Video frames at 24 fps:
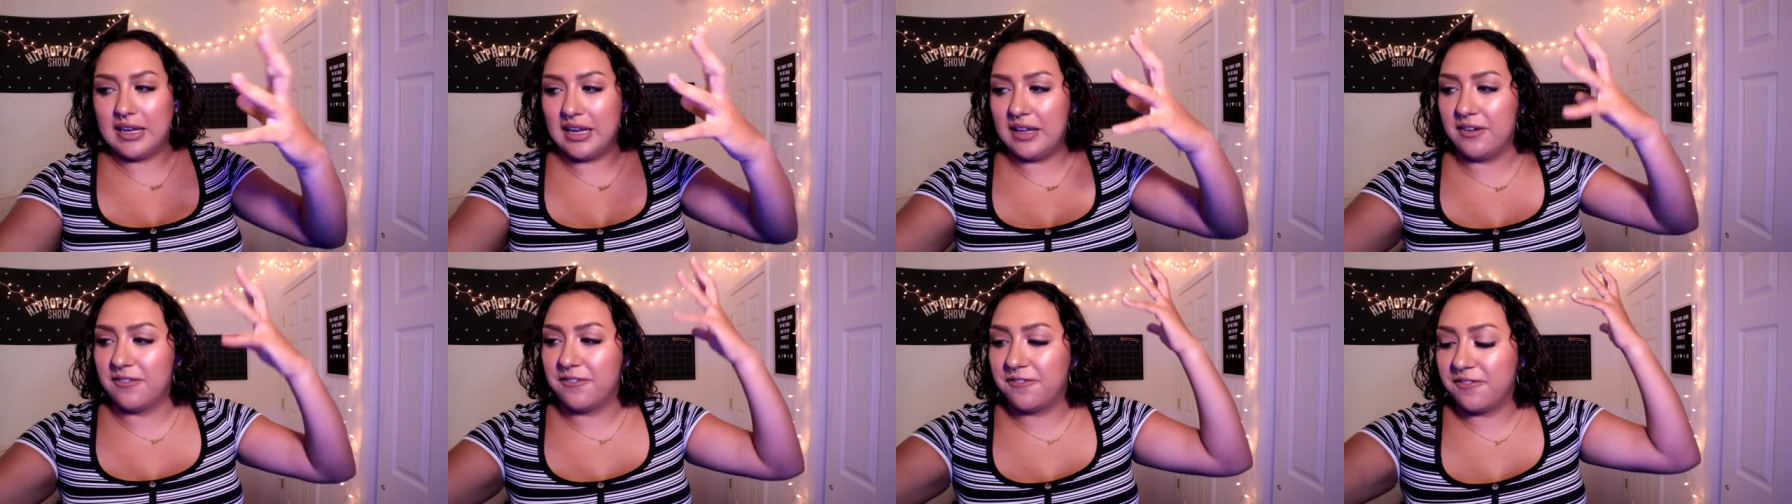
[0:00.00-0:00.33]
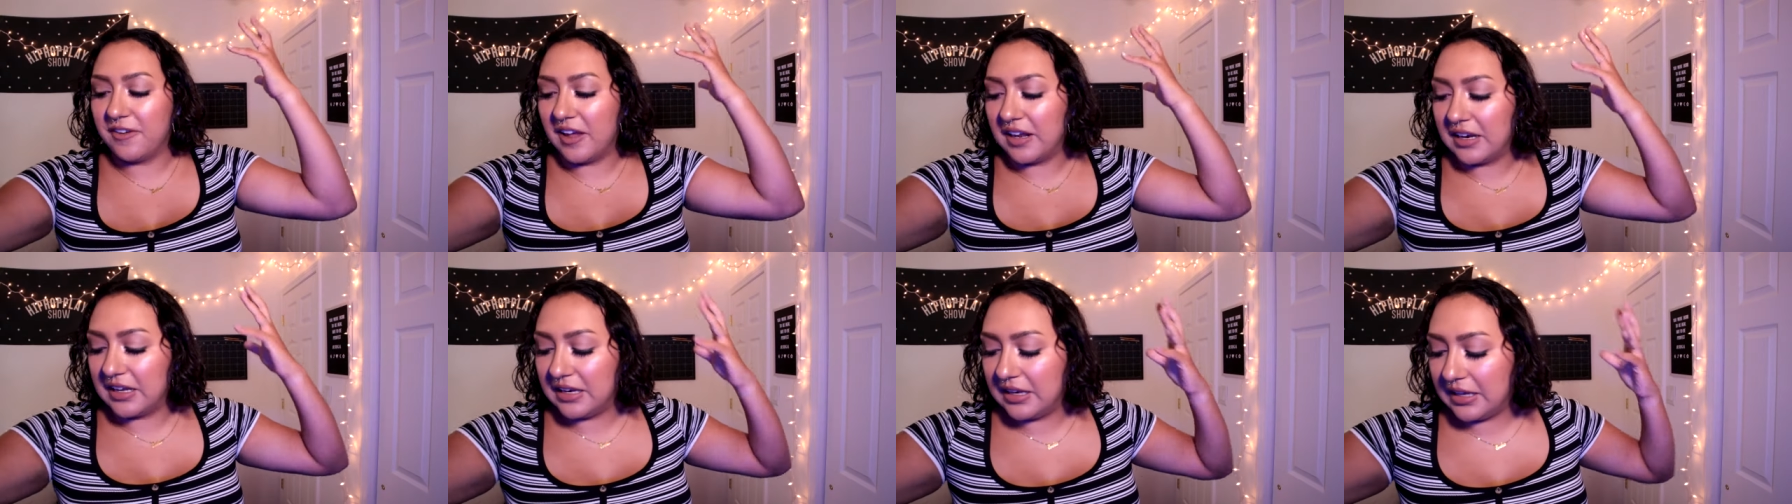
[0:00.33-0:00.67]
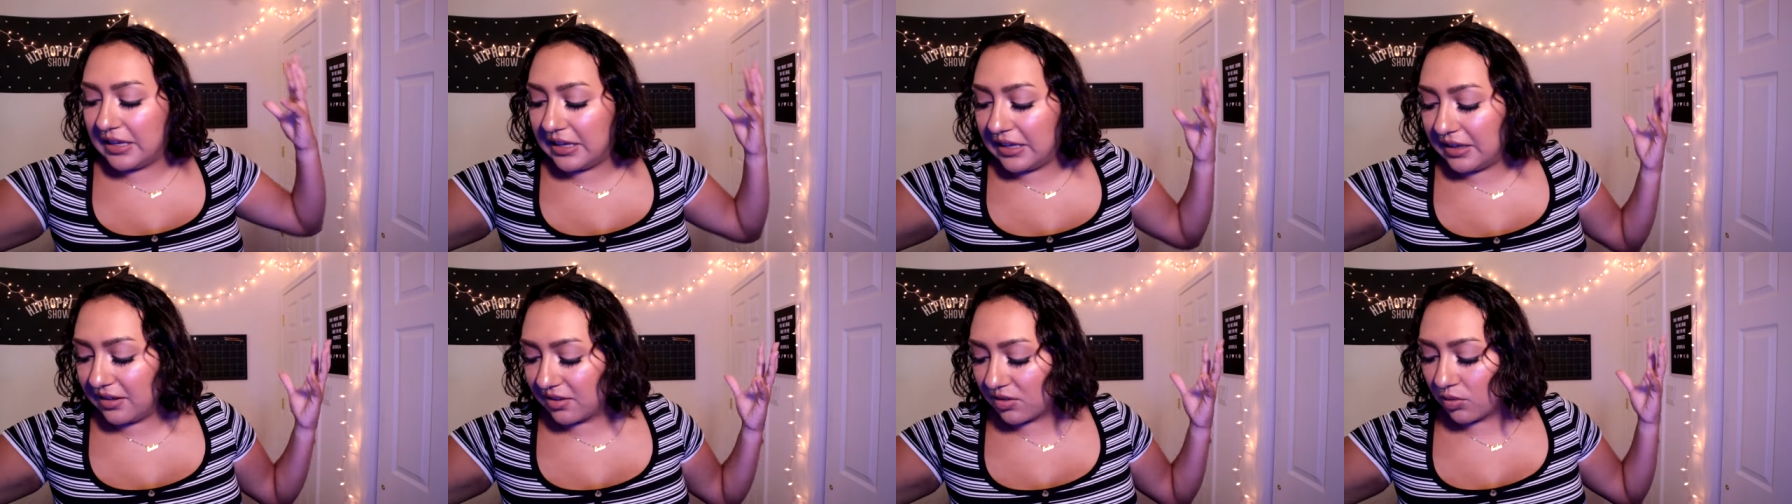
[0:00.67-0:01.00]

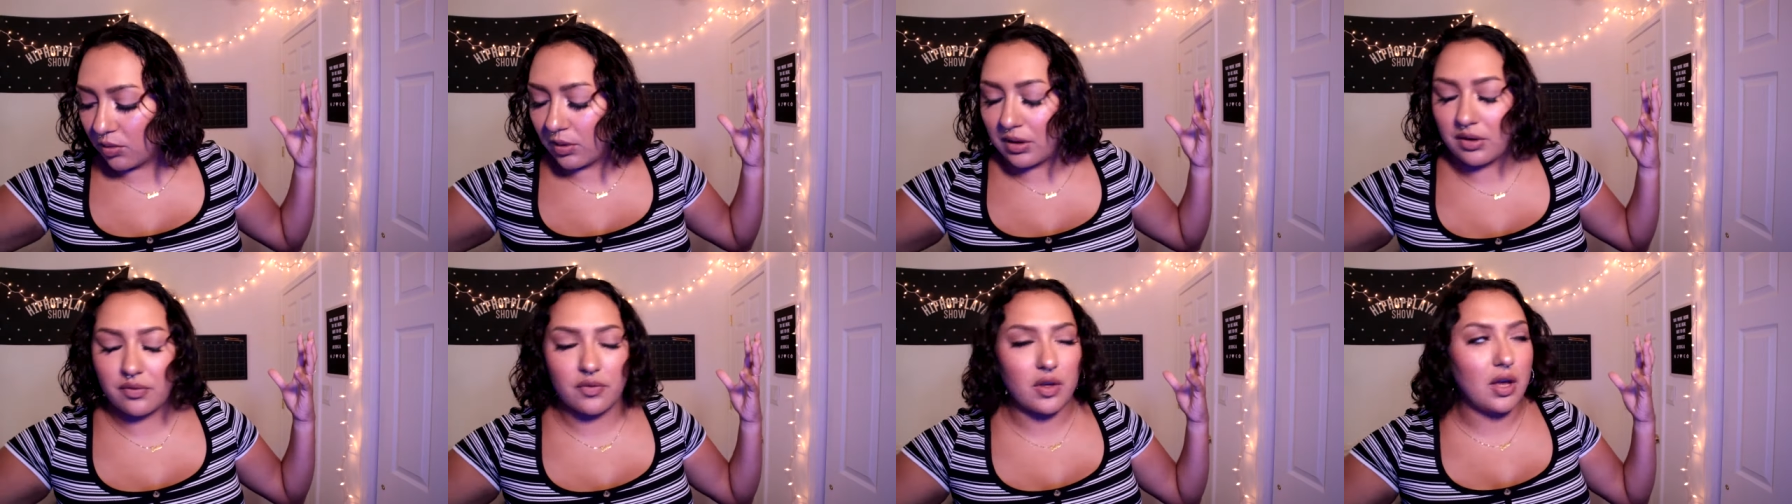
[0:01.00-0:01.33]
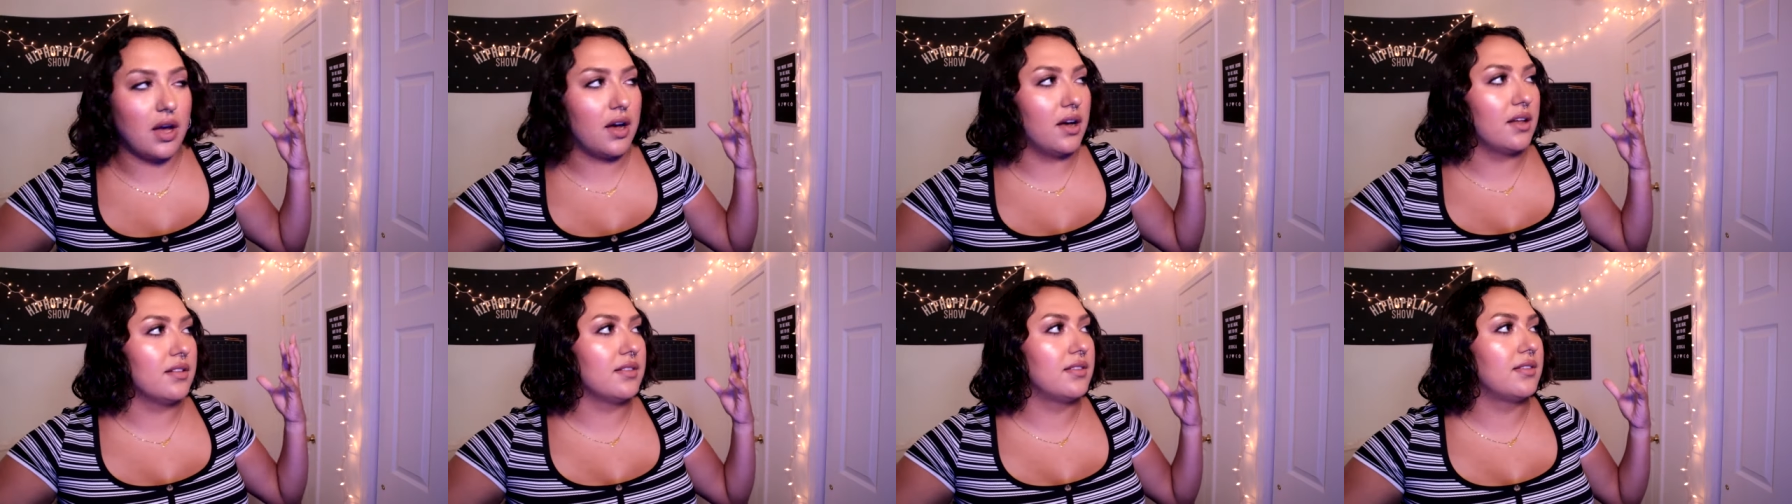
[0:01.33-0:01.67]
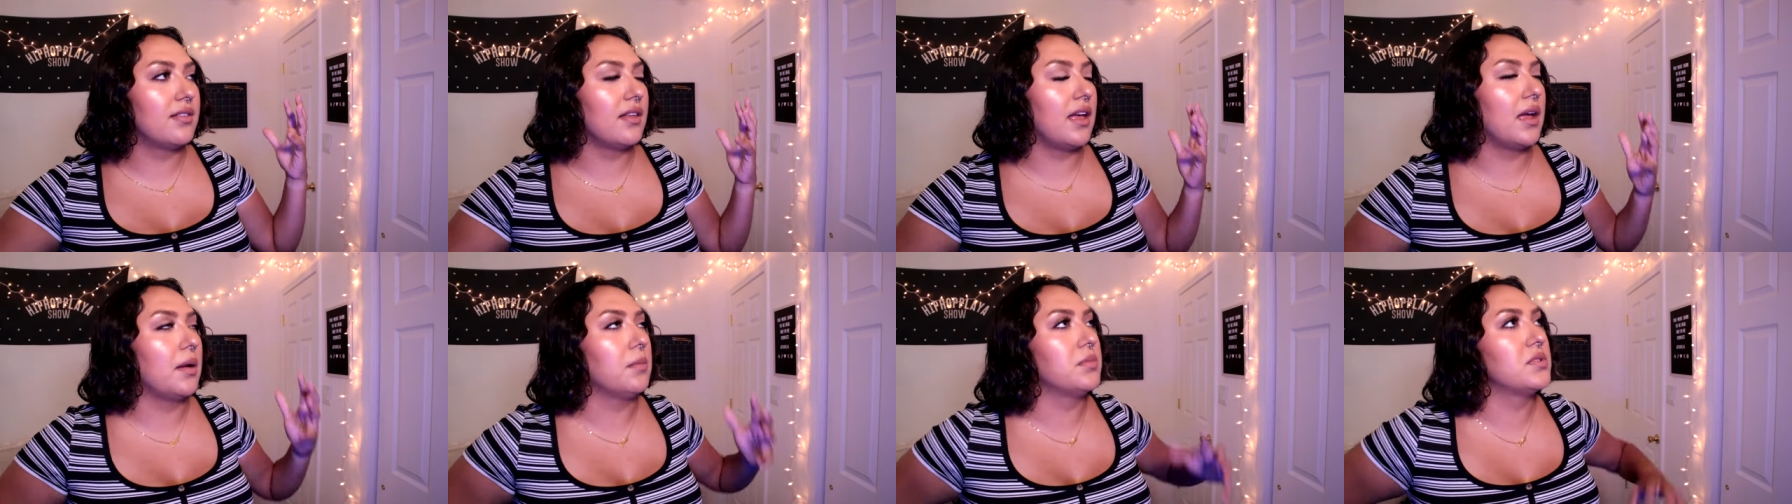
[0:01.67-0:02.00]
infinity sort of
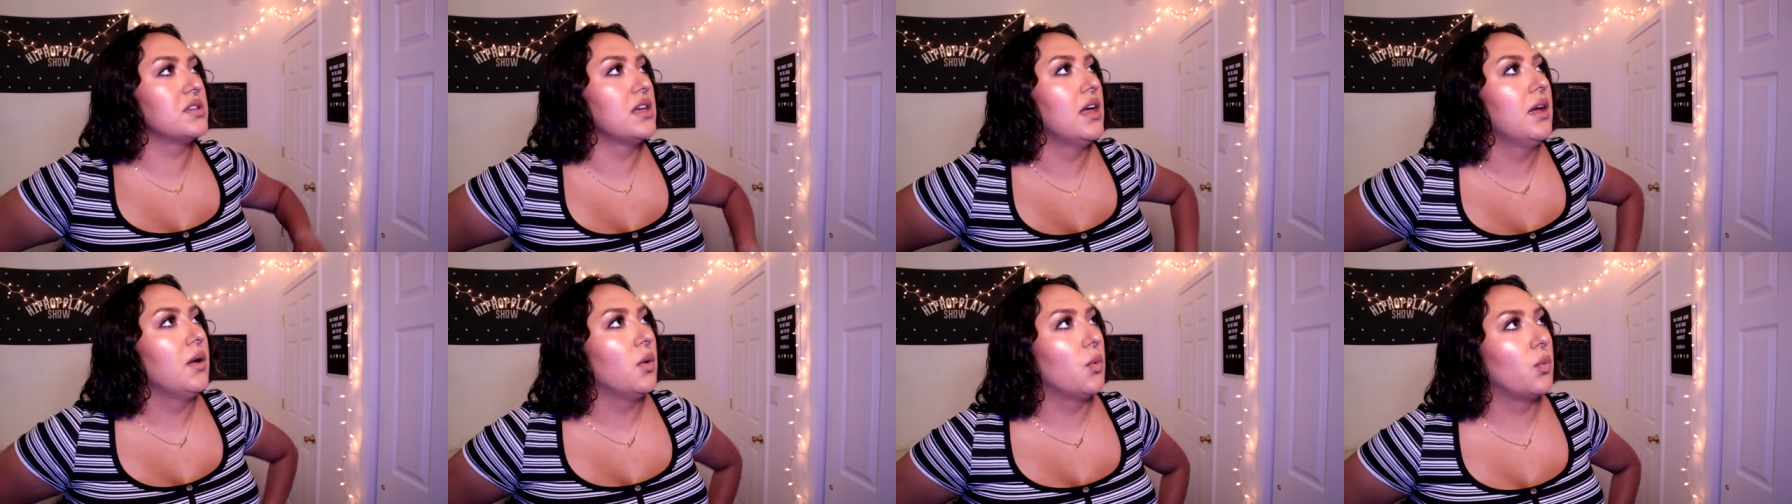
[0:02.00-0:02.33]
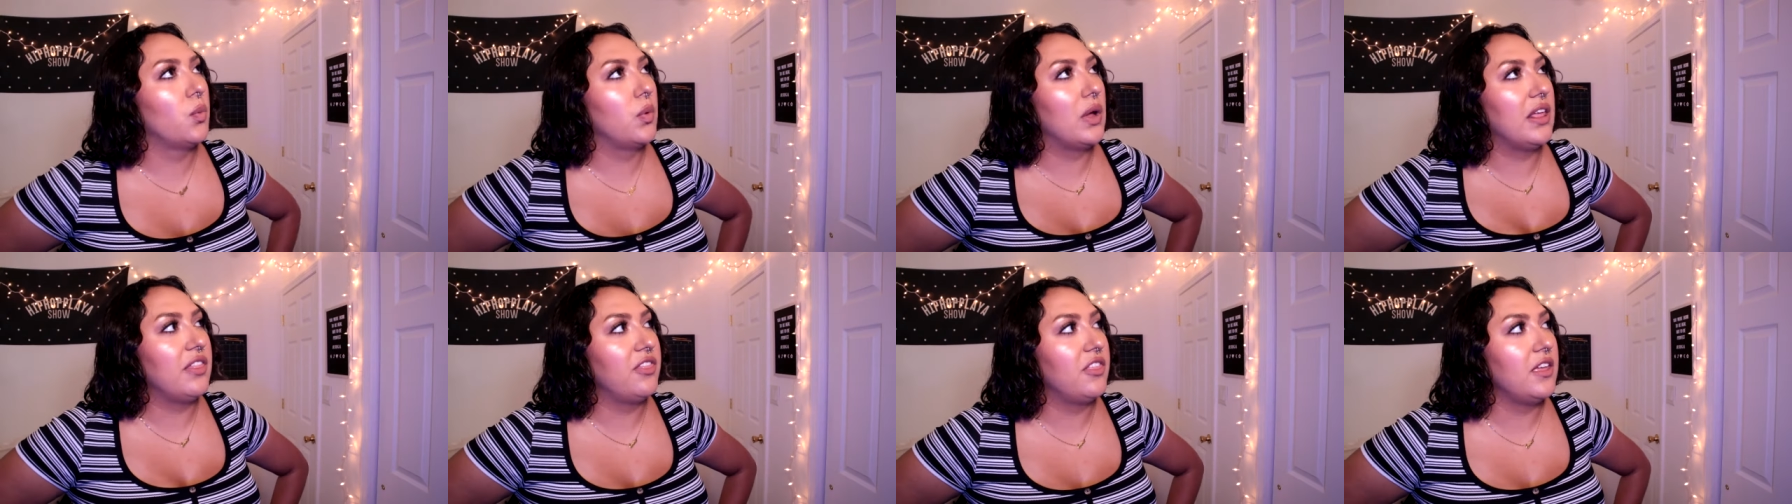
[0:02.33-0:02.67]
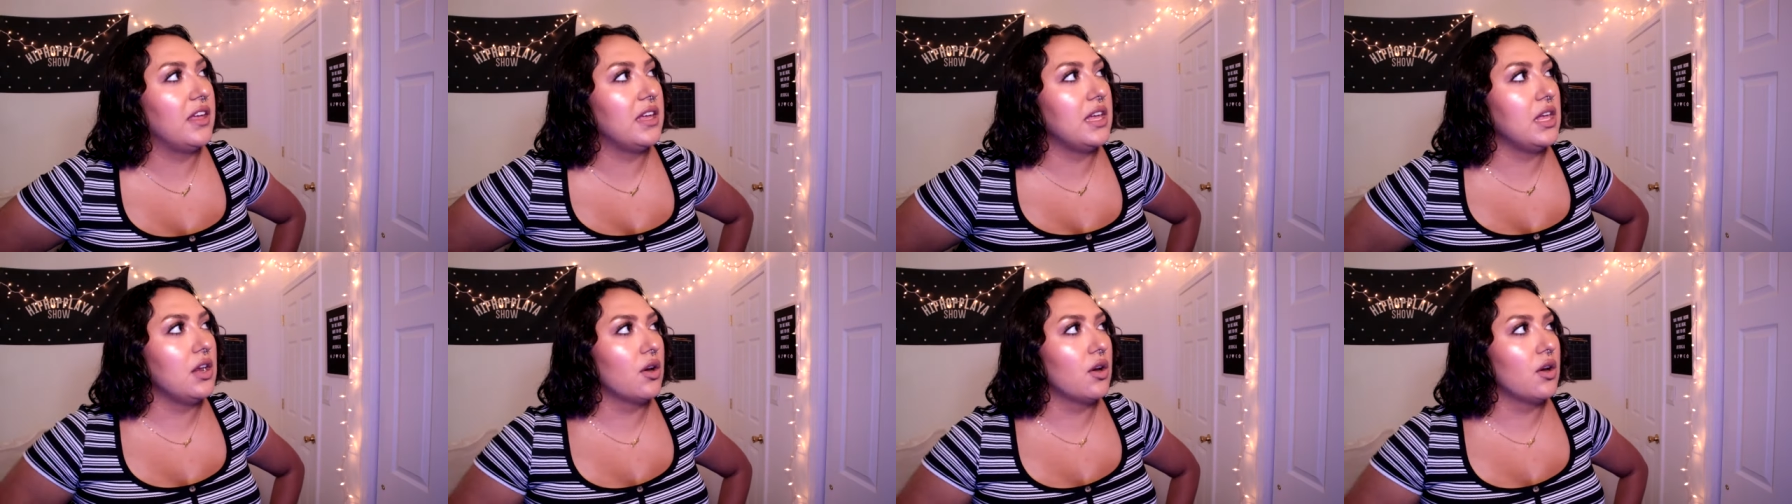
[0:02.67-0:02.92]
concept with it.